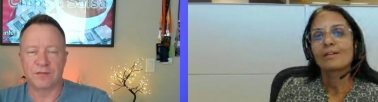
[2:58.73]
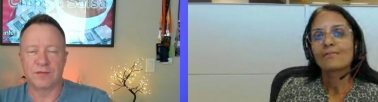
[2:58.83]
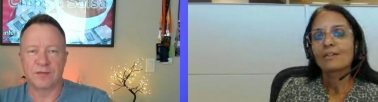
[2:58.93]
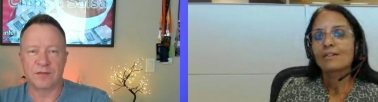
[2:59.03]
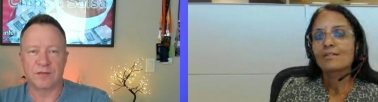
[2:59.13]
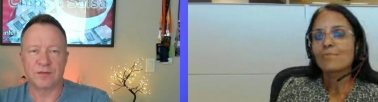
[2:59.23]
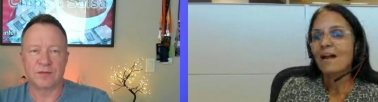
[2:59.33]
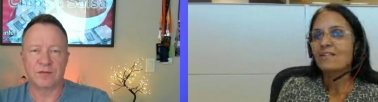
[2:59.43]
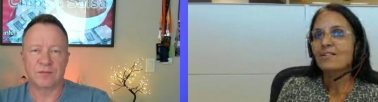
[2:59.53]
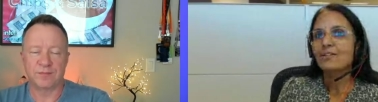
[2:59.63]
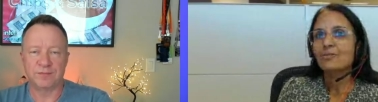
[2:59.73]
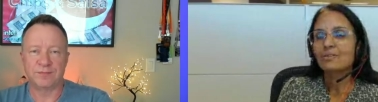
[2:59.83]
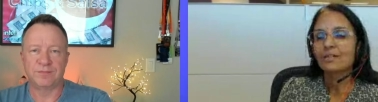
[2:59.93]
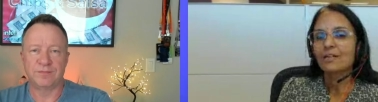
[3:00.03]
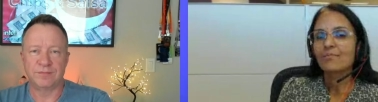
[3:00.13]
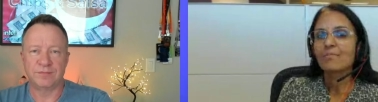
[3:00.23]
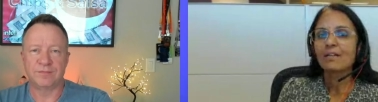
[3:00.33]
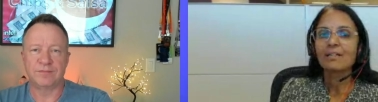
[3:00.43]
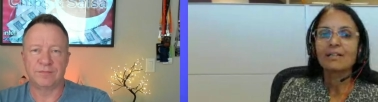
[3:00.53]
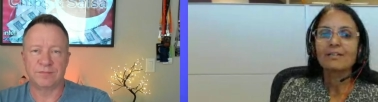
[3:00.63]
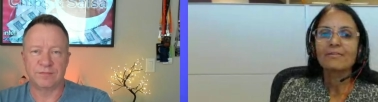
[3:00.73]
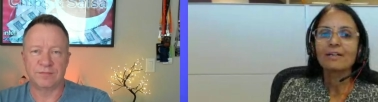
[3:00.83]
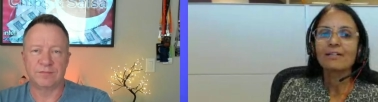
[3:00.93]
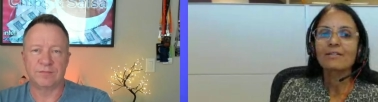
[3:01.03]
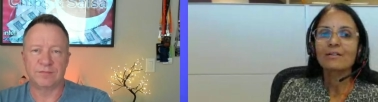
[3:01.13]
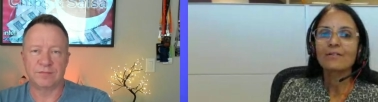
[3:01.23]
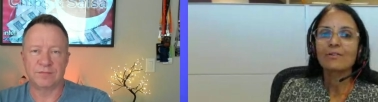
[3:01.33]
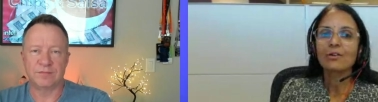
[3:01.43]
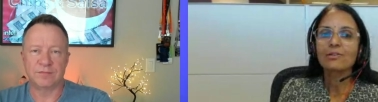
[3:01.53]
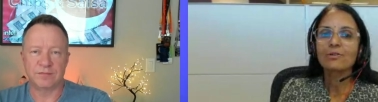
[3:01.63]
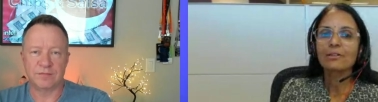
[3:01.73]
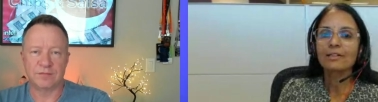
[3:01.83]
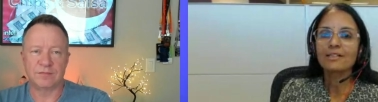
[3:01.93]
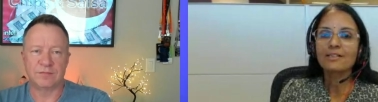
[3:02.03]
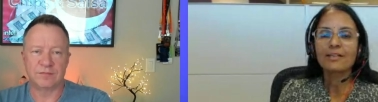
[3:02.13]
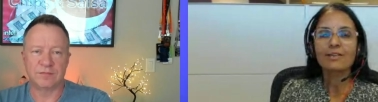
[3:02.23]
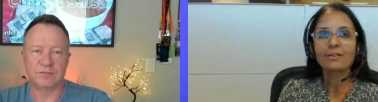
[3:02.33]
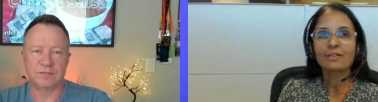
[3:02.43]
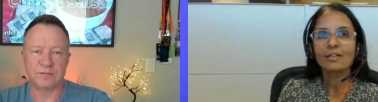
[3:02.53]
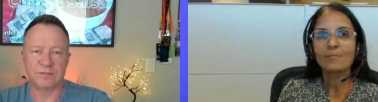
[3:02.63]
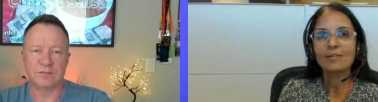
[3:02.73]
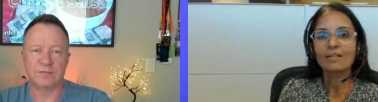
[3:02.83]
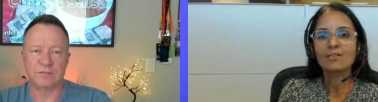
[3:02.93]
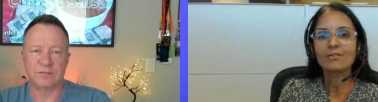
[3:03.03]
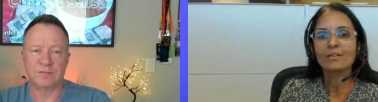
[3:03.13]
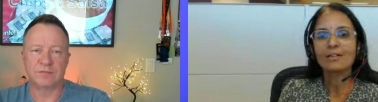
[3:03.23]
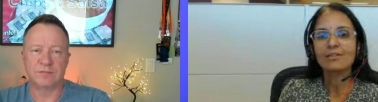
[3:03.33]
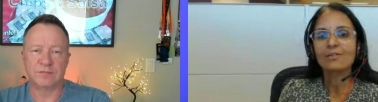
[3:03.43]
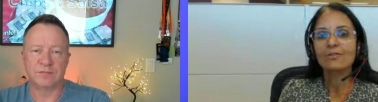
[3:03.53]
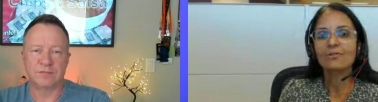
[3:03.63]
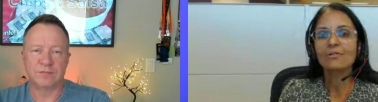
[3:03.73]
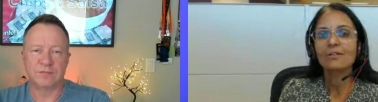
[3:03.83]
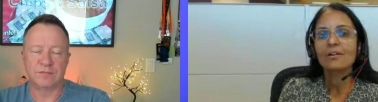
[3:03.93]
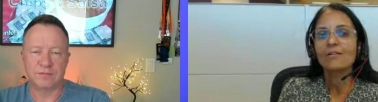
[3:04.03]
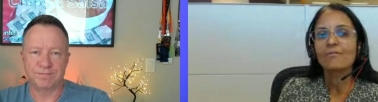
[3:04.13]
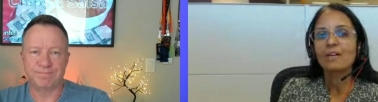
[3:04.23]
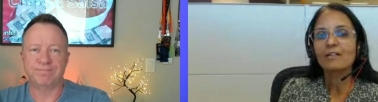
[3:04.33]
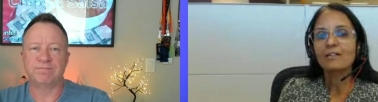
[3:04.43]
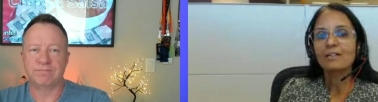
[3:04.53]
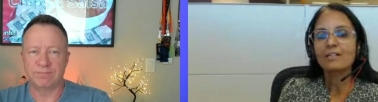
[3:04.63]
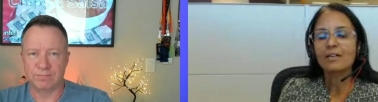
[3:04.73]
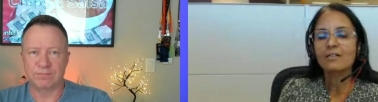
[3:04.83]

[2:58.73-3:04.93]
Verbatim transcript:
Speaker 1: Given it's Patch Tuesday, many other vendors have also released security updates today. So we encourage